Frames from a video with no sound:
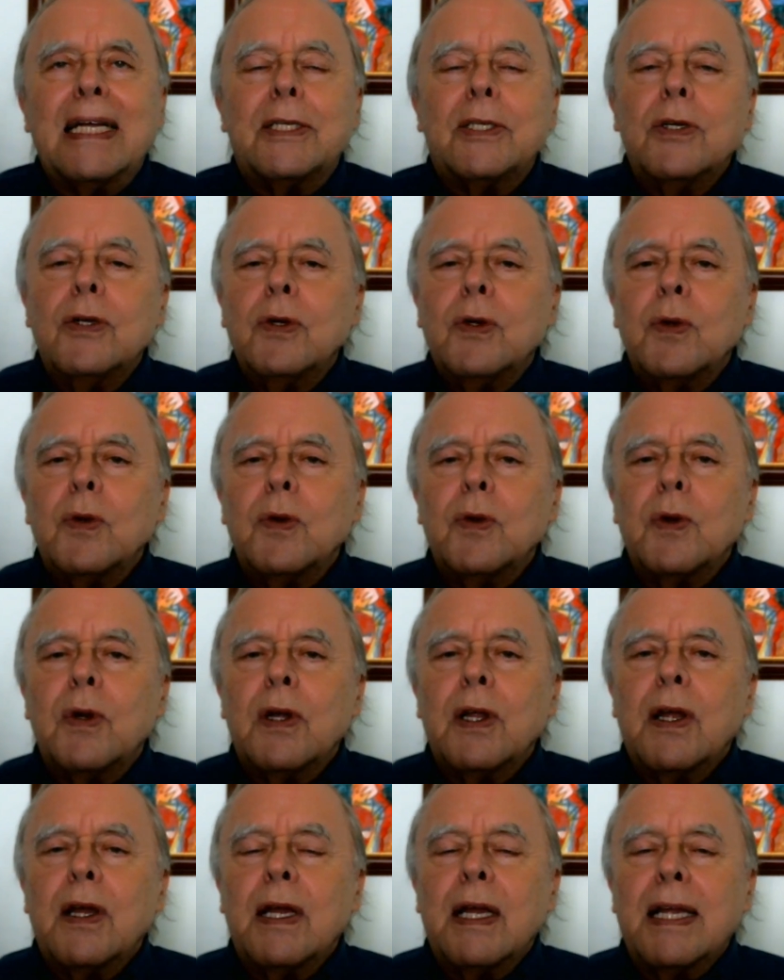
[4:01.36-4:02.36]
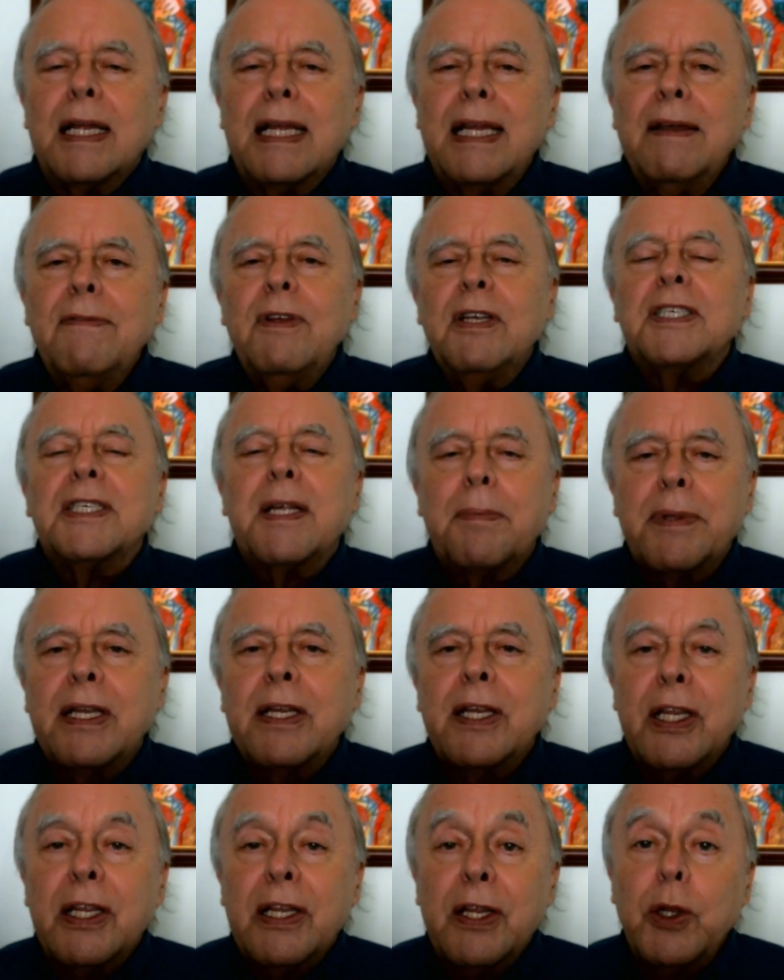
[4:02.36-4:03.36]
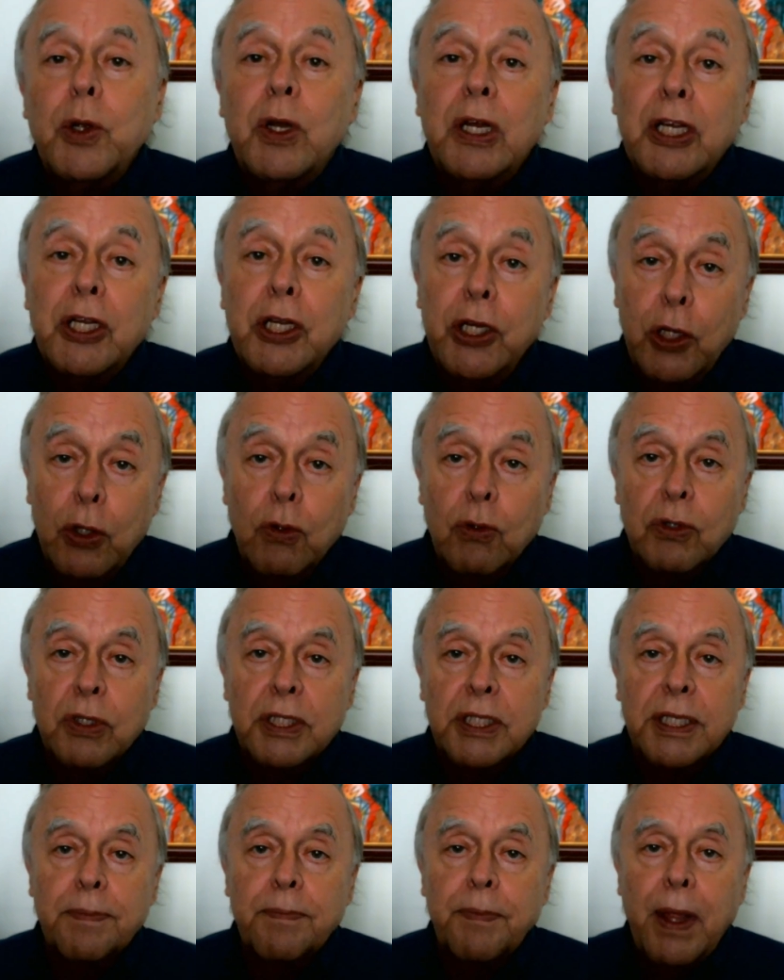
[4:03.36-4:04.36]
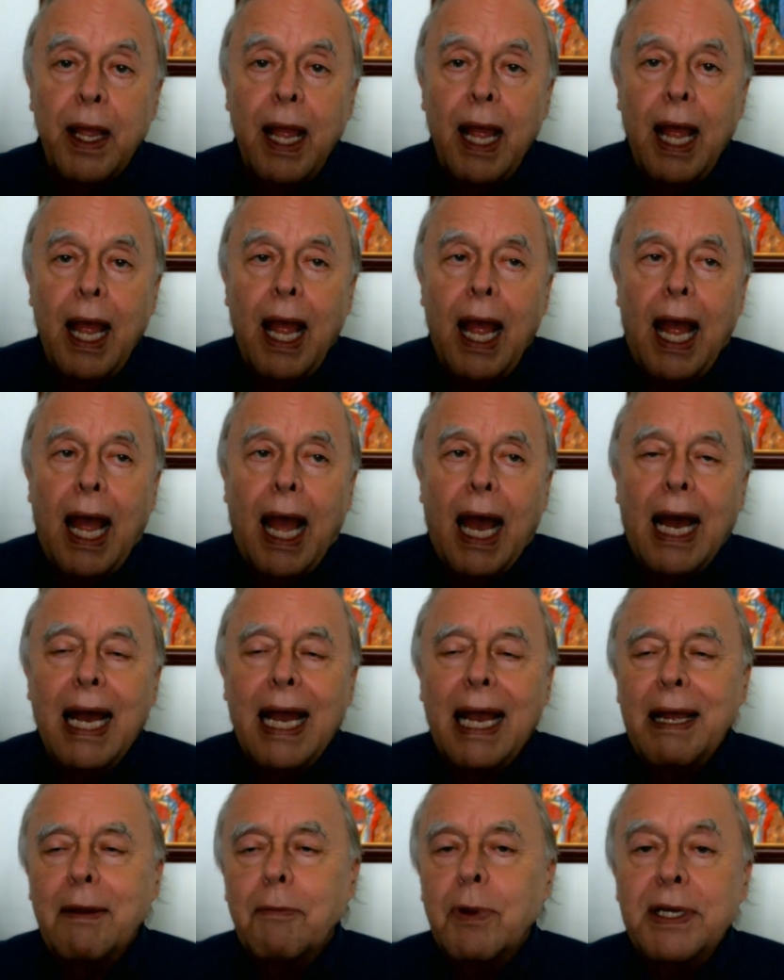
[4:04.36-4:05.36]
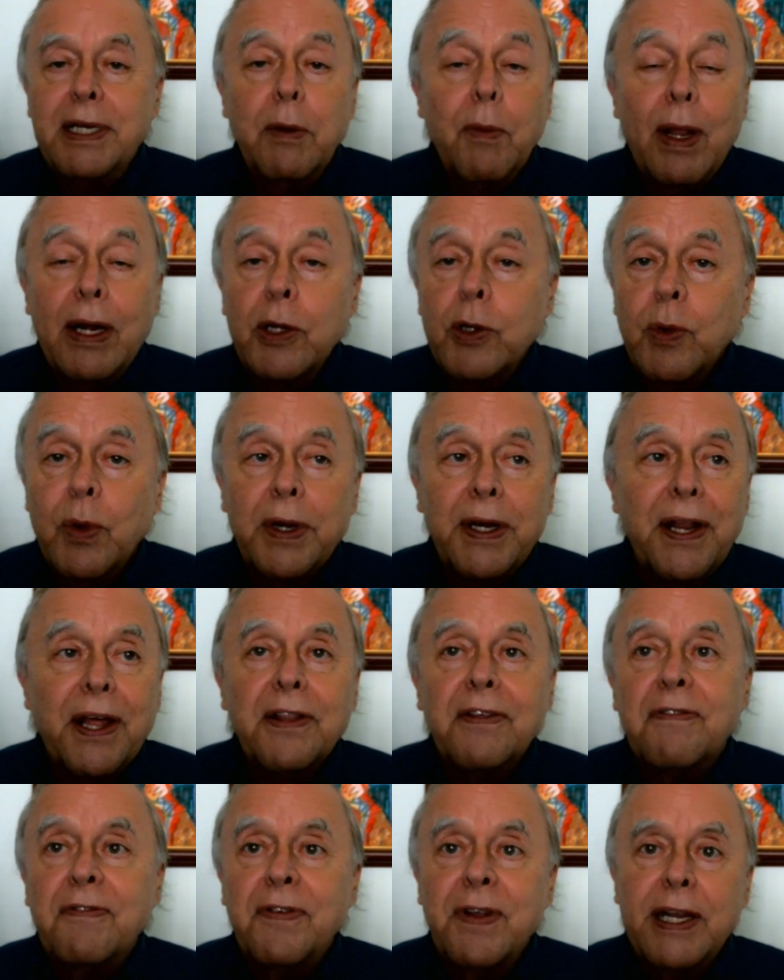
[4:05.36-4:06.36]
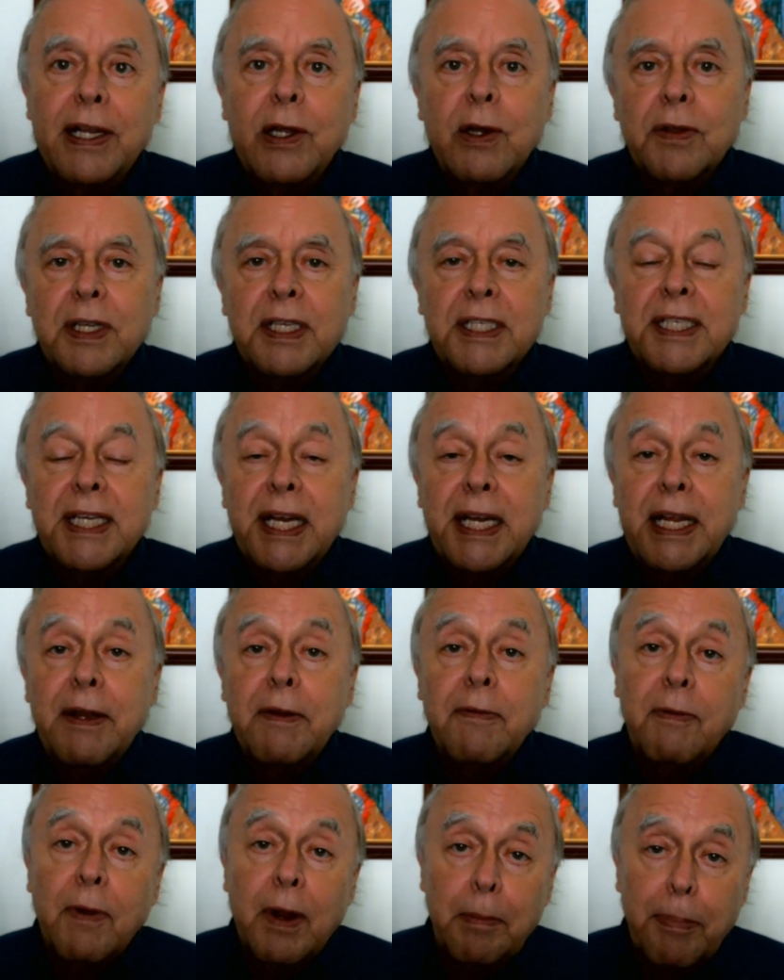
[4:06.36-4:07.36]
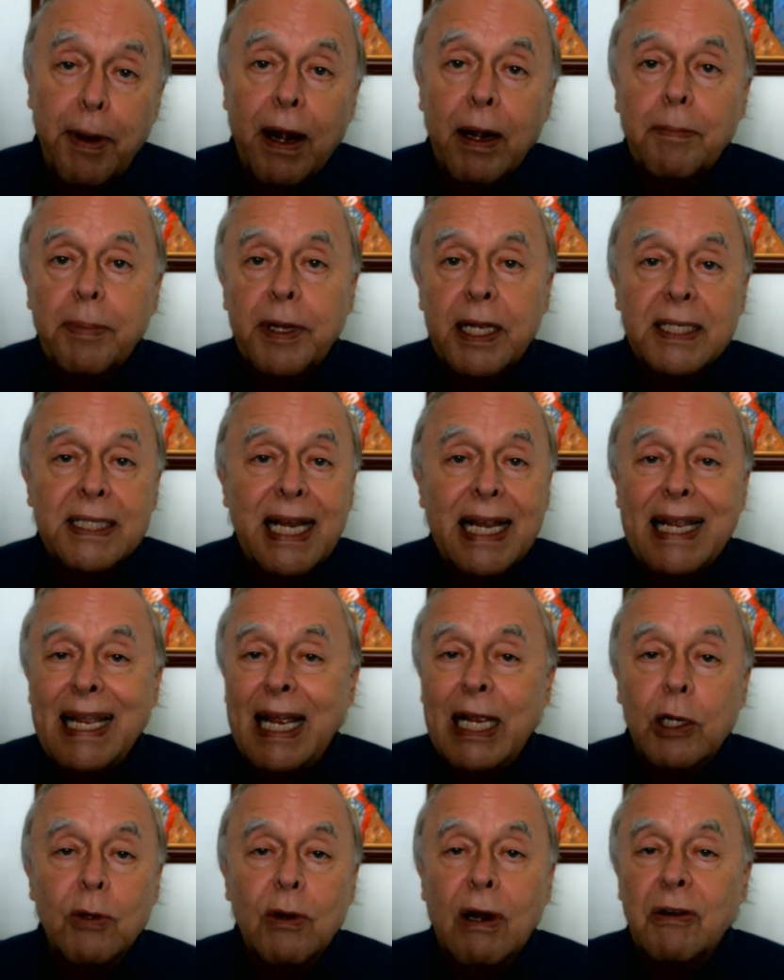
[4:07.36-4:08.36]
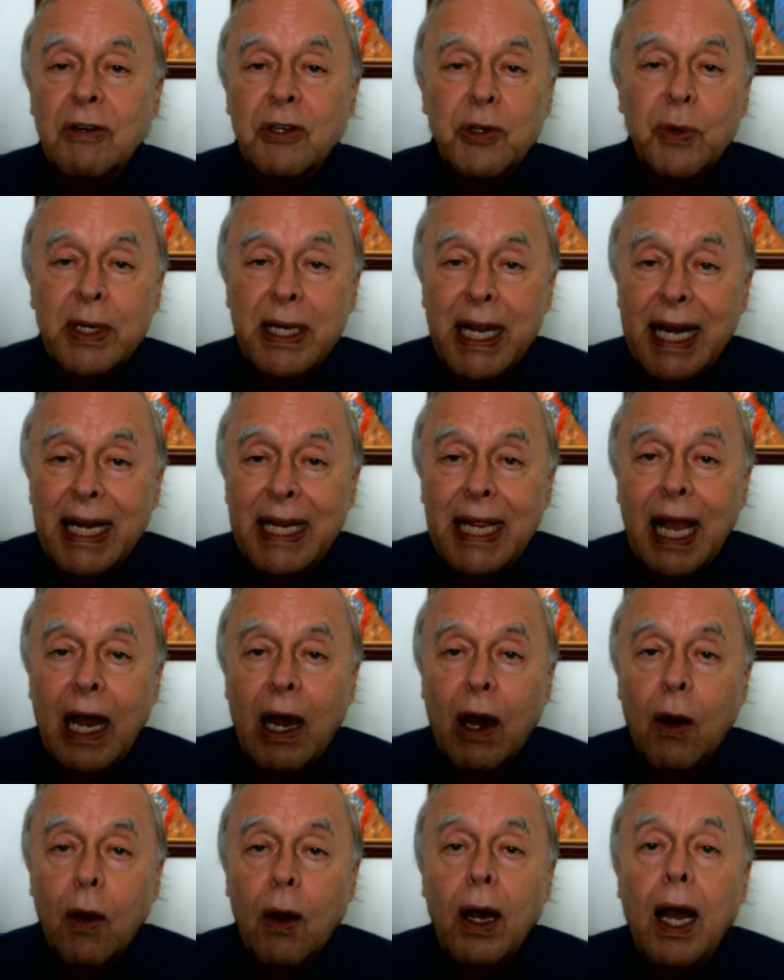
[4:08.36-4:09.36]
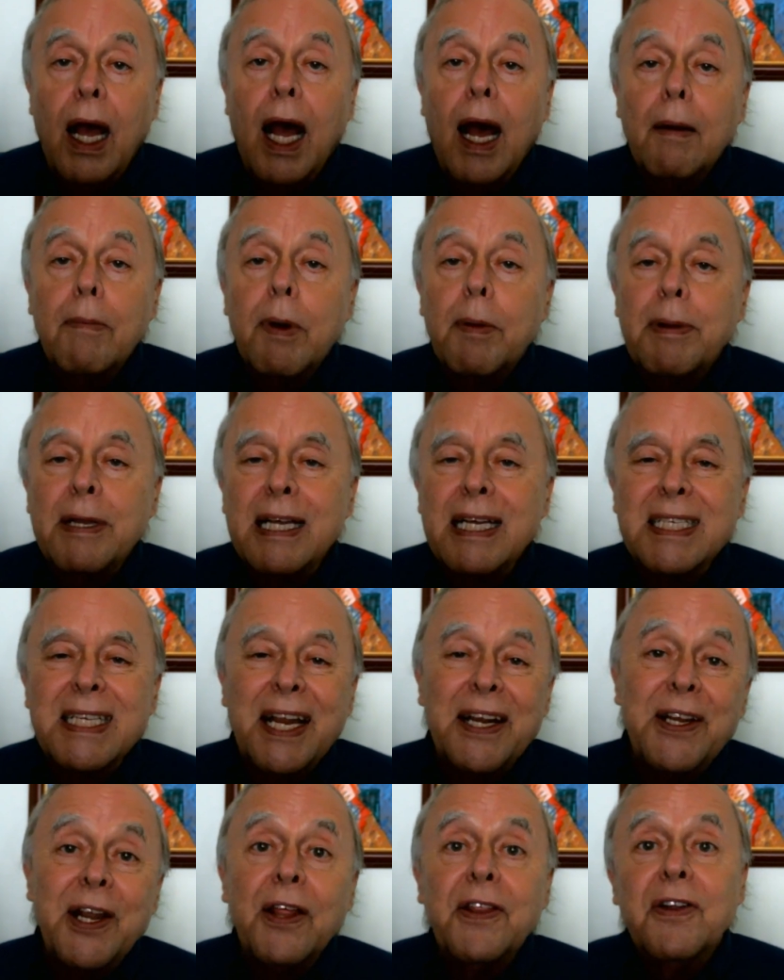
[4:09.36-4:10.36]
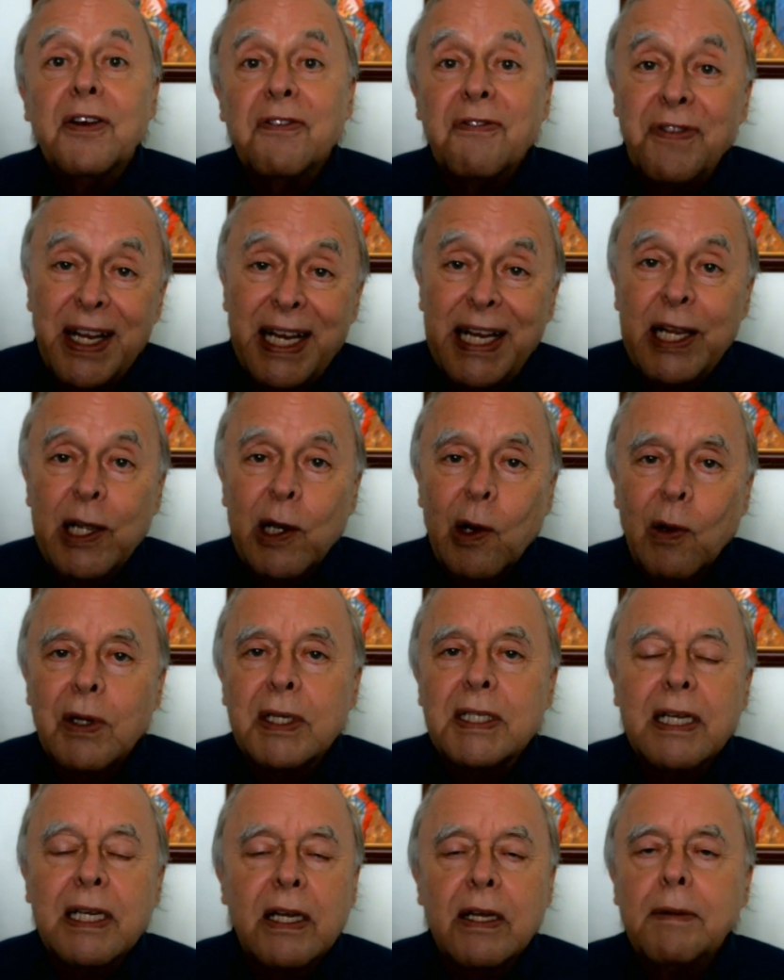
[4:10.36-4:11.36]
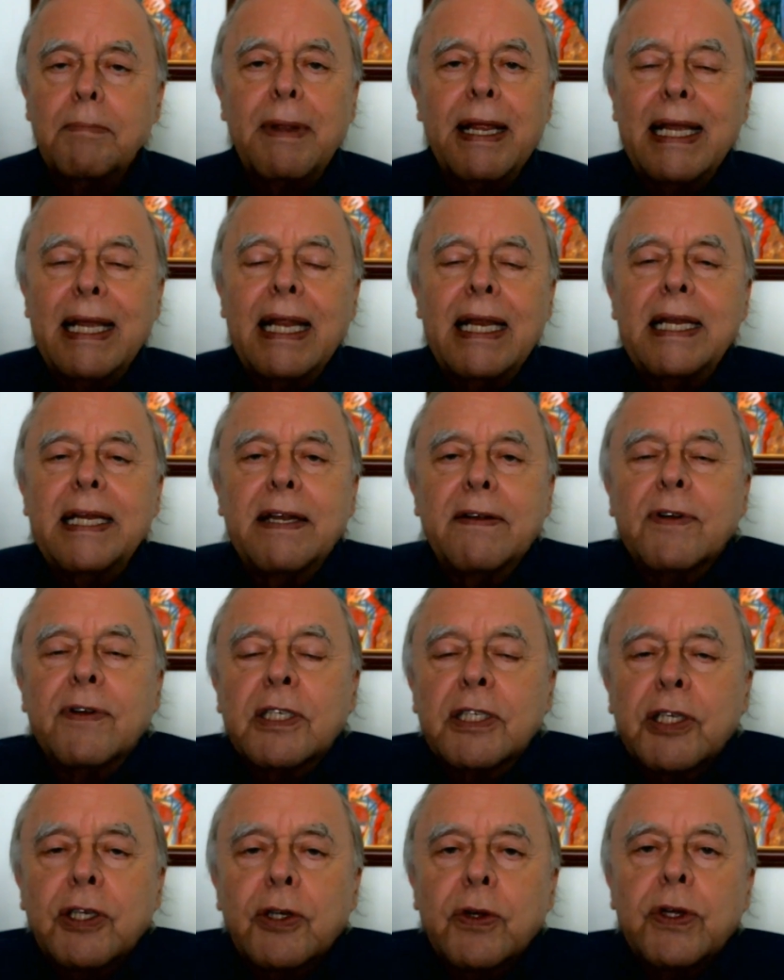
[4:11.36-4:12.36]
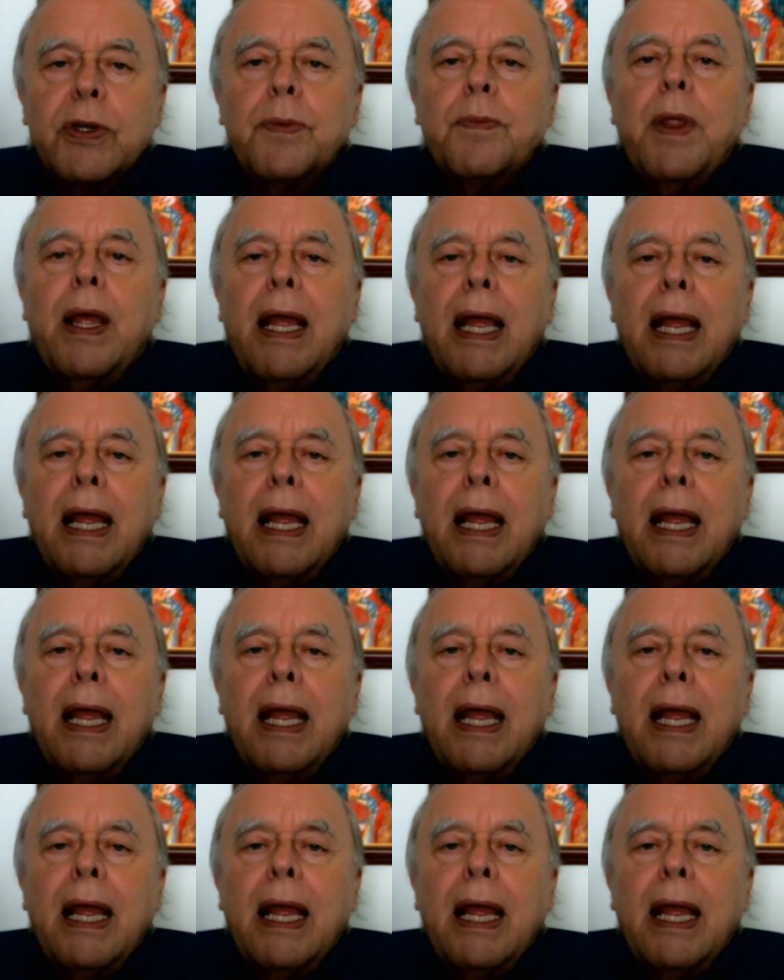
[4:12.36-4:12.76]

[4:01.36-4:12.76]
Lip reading: to give you something that you could use. I didn't want to do another video of the city, in part because I can't go out and do it anyhow, but because another video isn't going to make any difference to you.